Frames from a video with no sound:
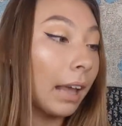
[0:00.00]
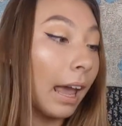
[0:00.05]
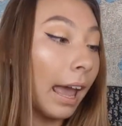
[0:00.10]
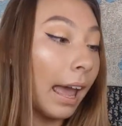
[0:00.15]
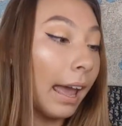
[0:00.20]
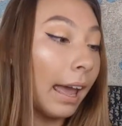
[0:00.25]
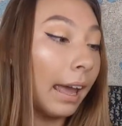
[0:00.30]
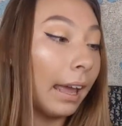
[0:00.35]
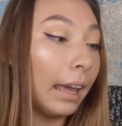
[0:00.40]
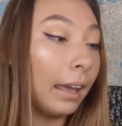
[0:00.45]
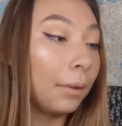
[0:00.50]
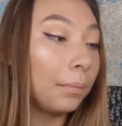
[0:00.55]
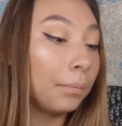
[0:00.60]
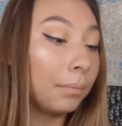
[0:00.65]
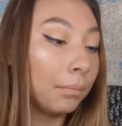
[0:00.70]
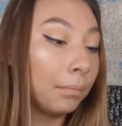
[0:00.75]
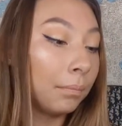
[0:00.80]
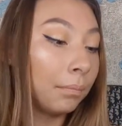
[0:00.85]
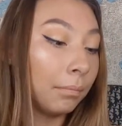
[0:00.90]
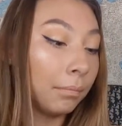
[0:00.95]
a
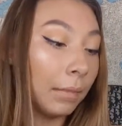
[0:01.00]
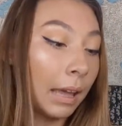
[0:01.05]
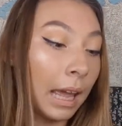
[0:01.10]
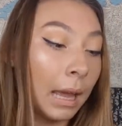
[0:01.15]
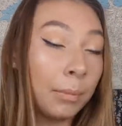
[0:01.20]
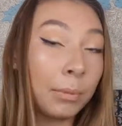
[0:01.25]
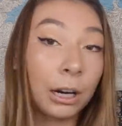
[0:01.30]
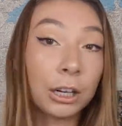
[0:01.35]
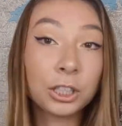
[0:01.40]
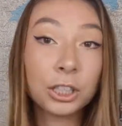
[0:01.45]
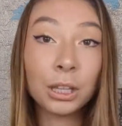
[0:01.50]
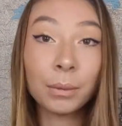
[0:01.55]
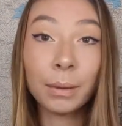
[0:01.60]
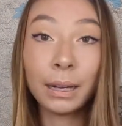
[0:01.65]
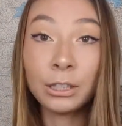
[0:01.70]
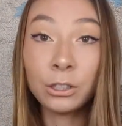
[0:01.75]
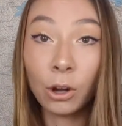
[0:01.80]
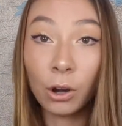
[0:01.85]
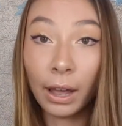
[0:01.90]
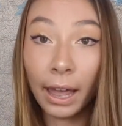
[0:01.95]
hairbrush that
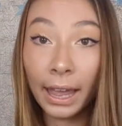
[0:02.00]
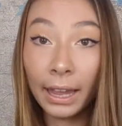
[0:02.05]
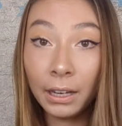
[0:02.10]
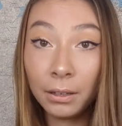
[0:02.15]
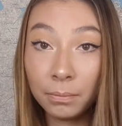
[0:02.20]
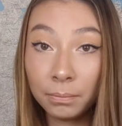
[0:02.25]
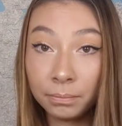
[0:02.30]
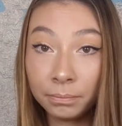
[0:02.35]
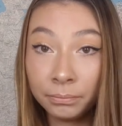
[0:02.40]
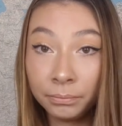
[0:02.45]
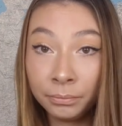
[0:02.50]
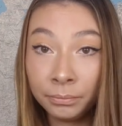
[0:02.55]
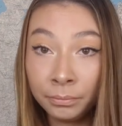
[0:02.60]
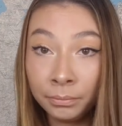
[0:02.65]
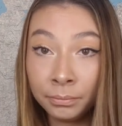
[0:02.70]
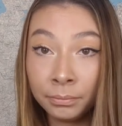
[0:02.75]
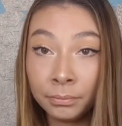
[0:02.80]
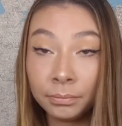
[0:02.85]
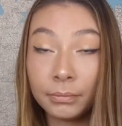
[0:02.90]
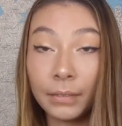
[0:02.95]
my dog ate.
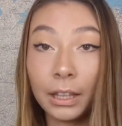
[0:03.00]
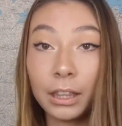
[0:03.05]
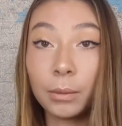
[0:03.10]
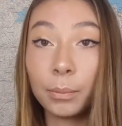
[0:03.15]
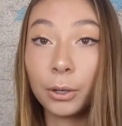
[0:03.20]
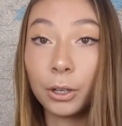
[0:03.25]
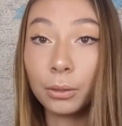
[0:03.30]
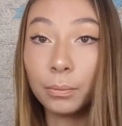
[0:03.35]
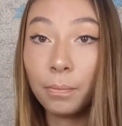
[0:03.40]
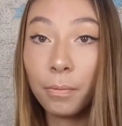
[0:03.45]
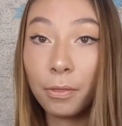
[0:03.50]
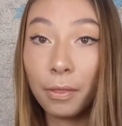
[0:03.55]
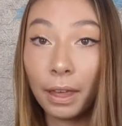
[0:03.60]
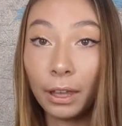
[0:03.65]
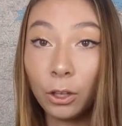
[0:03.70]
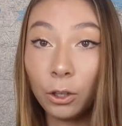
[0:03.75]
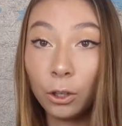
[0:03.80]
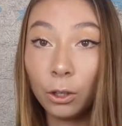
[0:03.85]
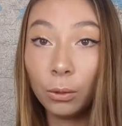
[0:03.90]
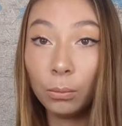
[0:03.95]
At the bottom,
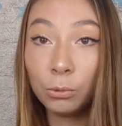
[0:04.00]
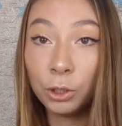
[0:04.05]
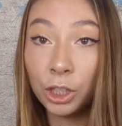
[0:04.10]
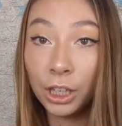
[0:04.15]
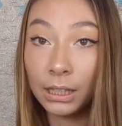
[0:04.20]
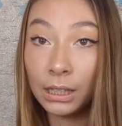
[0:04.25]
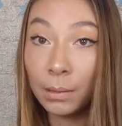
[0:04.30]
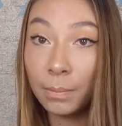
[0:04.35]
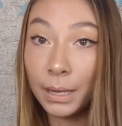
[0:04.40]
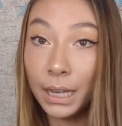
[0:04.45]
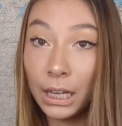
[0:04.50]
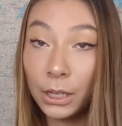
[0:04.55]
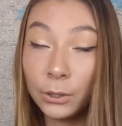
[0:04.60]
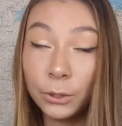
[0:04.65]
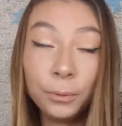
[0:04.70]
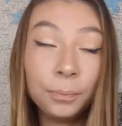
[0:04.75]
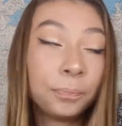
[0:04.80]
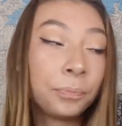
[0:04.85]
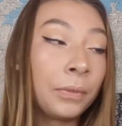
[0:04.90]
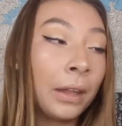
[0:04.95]
thank you, she is a
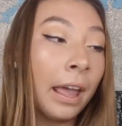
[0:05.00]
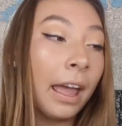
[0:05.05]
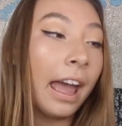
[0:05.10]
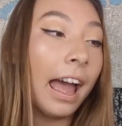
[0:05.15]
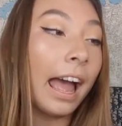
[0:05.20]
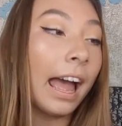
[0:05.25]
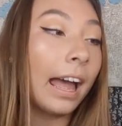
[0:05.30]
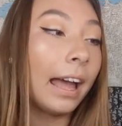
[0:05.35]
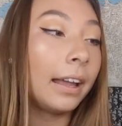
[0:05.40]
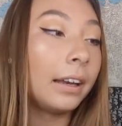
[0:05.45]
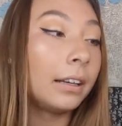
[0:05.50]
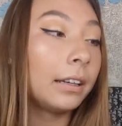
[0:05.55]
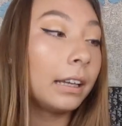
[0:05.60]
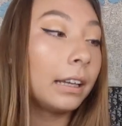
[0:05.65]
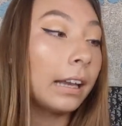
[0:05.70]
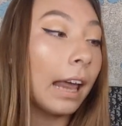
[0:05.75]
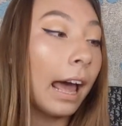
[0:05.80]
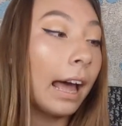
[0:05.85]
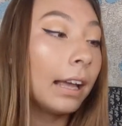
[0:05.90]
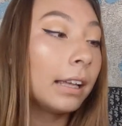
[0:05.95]
beagle, and
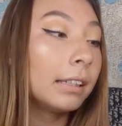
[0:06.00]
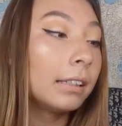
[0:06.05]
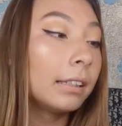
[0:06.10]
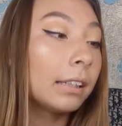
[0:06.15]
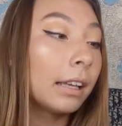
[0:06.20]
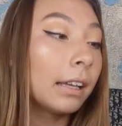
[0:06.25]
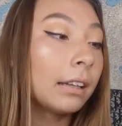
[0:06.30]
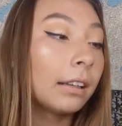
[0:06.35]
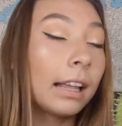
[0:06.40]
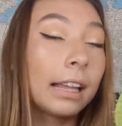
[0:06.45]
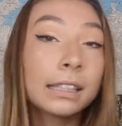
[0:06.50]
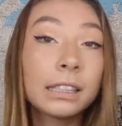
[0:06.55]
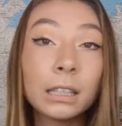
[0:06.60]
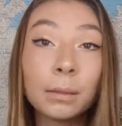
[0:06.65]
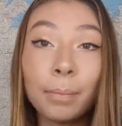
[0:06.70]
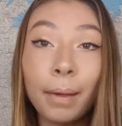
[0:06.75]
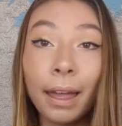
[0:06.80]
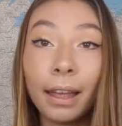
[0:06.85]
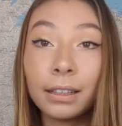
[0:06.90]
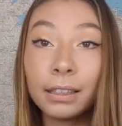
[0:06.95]
it has an
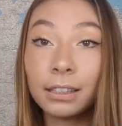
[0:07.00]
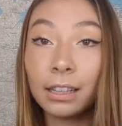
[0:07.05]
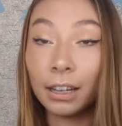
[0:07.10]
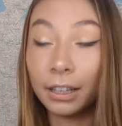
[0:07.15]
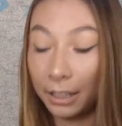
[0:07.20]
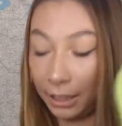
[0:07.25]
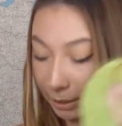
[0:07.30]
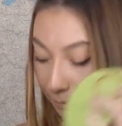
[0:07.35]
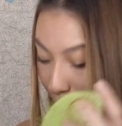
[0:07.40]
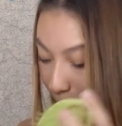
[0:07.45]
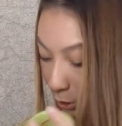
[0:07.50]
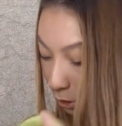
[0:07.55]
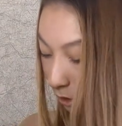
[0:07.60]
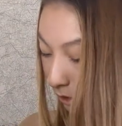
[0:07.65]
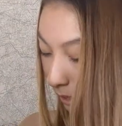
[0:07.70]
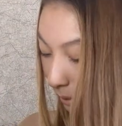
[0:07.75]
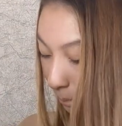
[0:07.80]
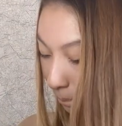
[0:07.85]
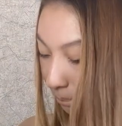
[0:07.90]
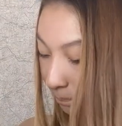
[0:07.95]
elastic band stuck in it. So
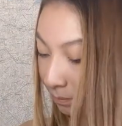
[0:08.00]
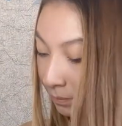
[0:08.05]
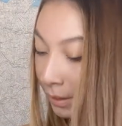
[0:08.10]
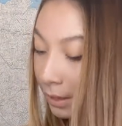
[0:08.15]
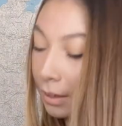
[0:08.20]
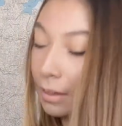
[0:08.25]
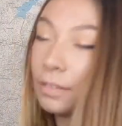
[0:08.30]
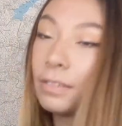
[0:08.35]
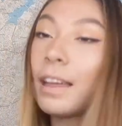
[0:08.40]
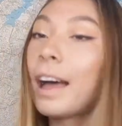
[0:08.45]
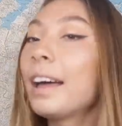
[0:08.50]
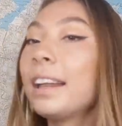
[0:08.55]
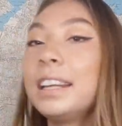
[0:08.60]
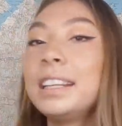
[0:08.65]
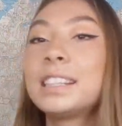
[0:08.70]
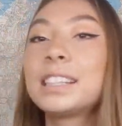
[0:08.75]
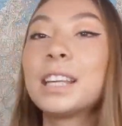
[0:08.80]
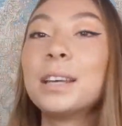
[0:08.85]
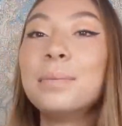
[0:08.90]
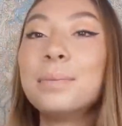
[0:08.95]
yeah, that
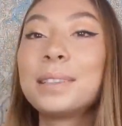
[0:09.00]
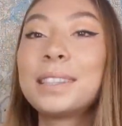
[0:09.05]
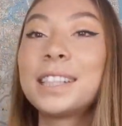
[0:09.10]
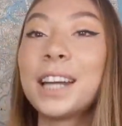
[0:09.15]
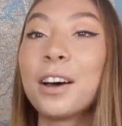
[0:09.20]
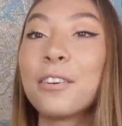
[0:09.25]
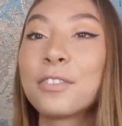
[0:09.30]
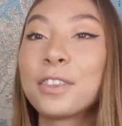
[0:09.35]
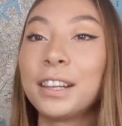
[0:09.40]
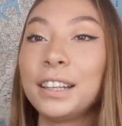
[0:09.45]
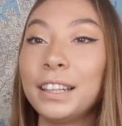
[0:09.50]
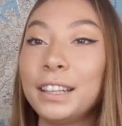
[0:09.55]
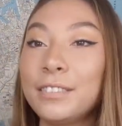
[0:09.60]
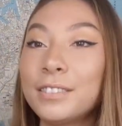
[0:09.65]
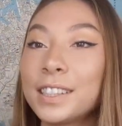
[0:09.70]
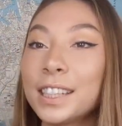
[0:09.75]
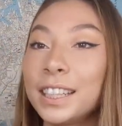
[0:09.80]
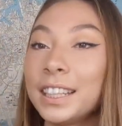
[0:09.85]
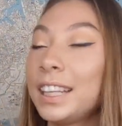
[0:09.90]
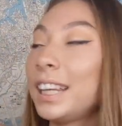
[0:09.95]
is some stuff that
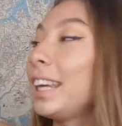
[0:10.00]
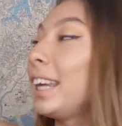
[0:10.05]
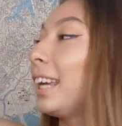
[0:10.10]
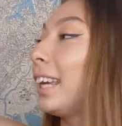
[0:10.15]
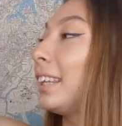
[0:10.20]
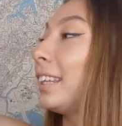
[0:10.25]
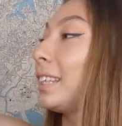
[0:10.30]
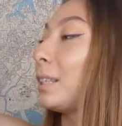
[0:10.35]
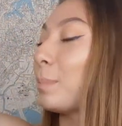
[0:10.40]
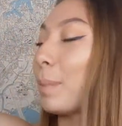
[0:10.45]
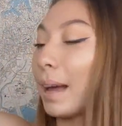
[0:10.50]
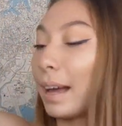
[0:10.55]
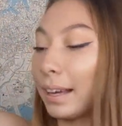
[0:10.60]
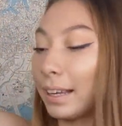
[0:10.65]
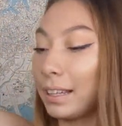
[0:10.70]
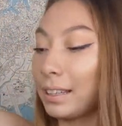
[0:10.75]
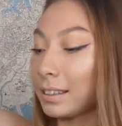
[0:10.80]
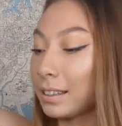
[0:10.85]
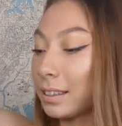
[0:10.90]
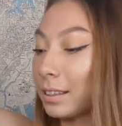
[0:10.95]
lives in here. This
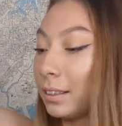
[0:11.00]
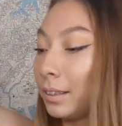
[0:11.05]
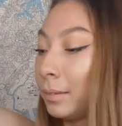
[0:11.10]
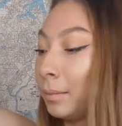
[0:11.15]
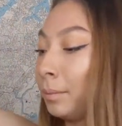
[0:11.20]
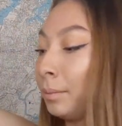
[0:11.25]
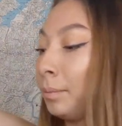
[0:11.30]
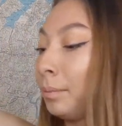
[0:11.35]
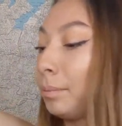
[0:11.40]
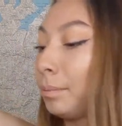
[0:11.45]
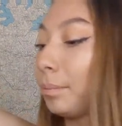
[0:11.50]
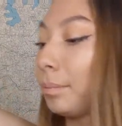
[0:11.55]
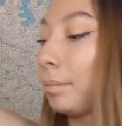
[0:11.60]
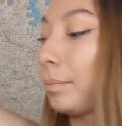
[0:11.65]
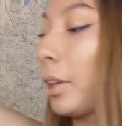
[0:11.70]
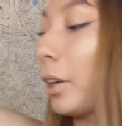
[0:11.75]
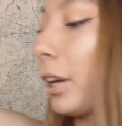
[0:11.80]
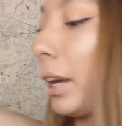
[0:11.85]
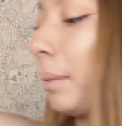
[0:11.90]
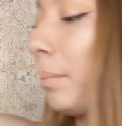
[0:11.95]
bag is,
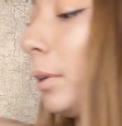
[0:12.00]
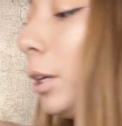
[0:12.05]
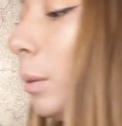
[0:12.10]
okay, I'm